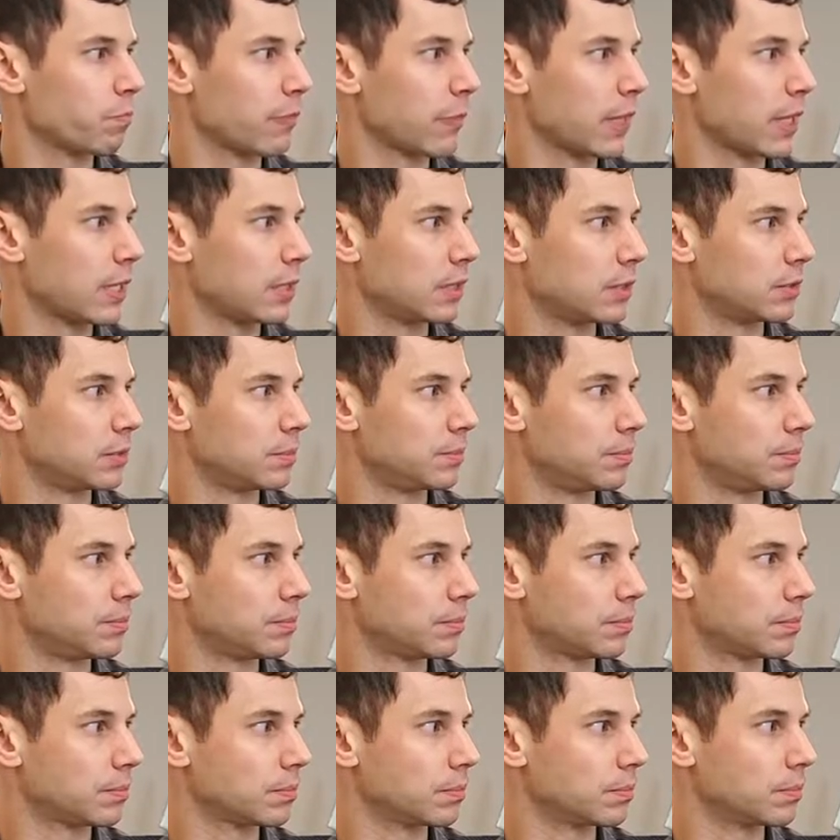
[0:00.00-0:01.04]

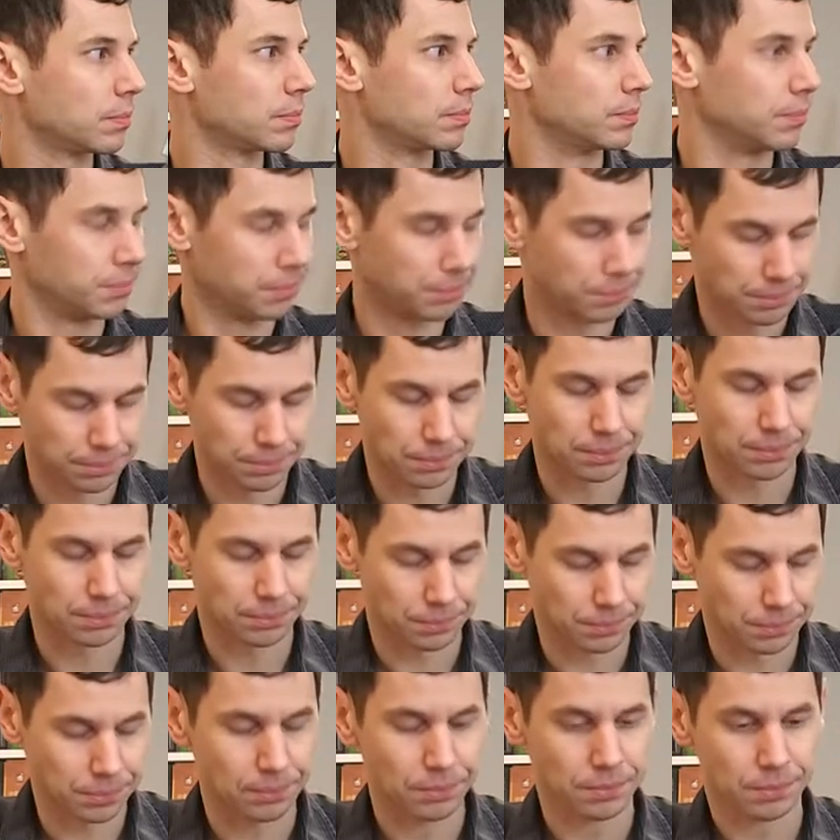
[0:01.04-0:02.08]

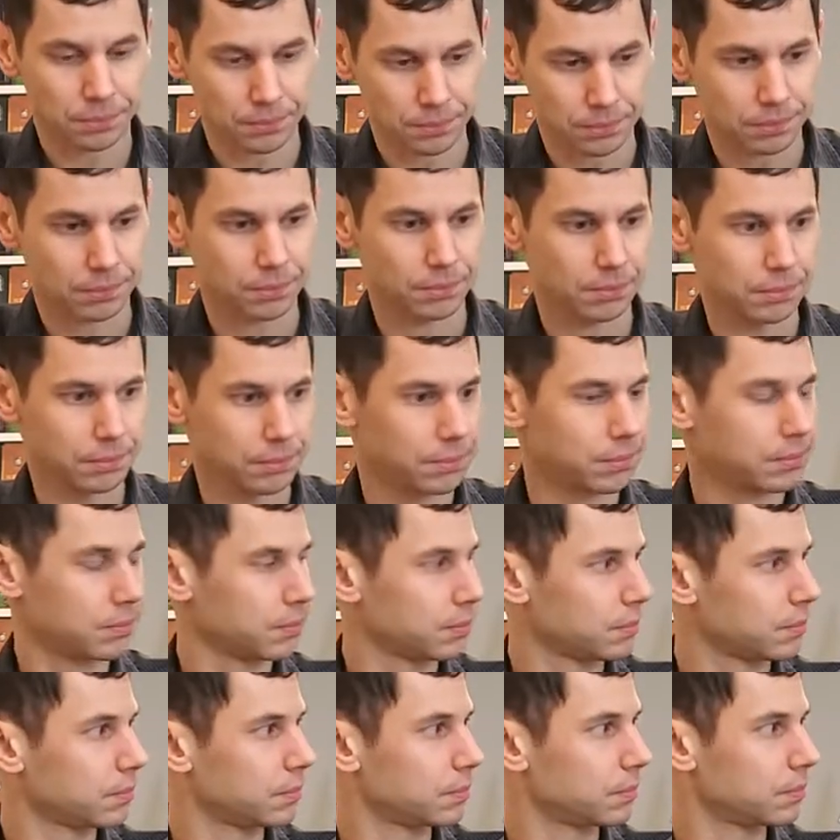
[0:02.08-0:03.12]

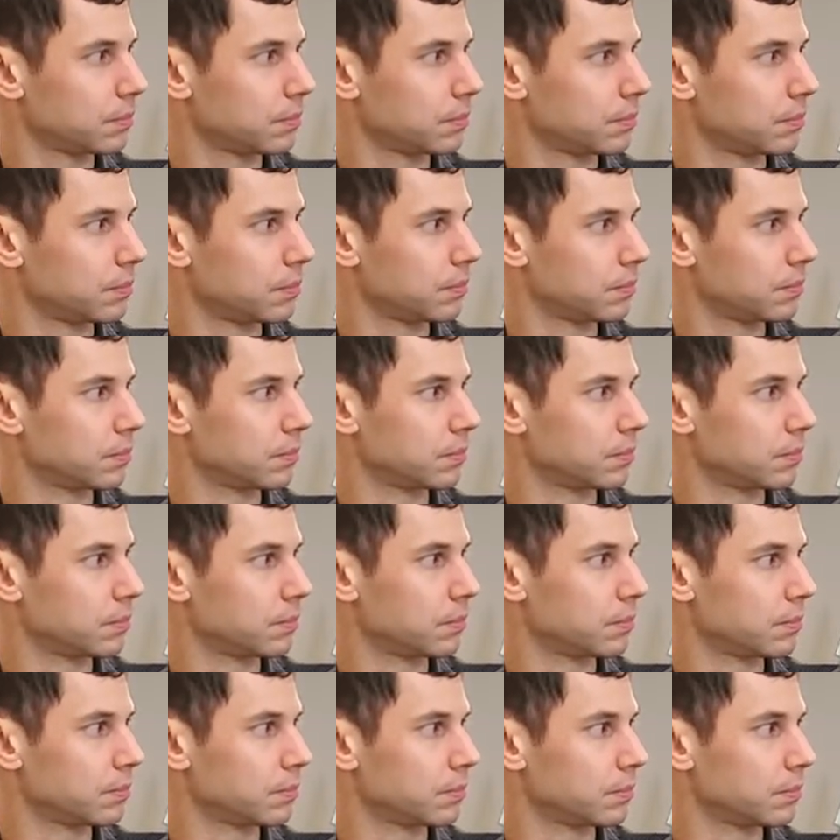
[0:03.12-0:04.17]

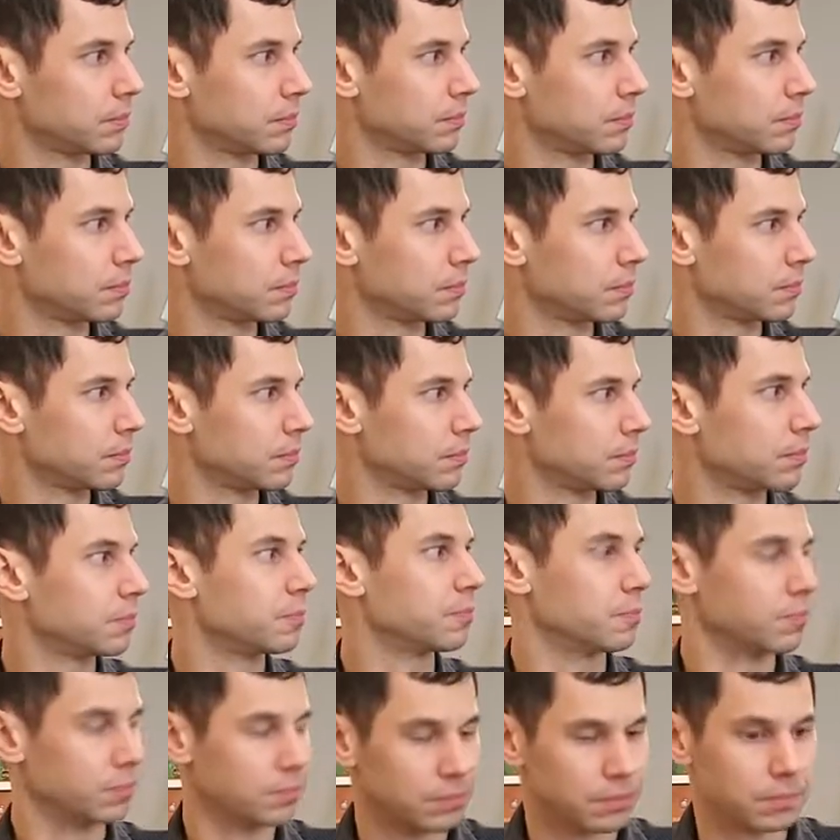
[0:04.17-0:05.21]

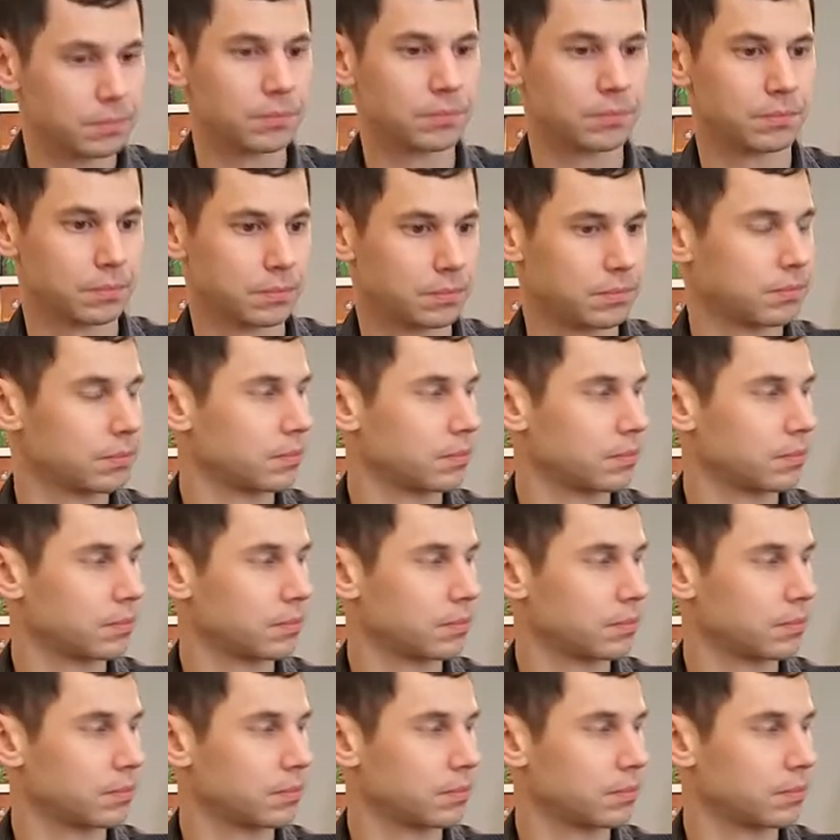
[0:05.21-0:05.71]
This person isn't speaking.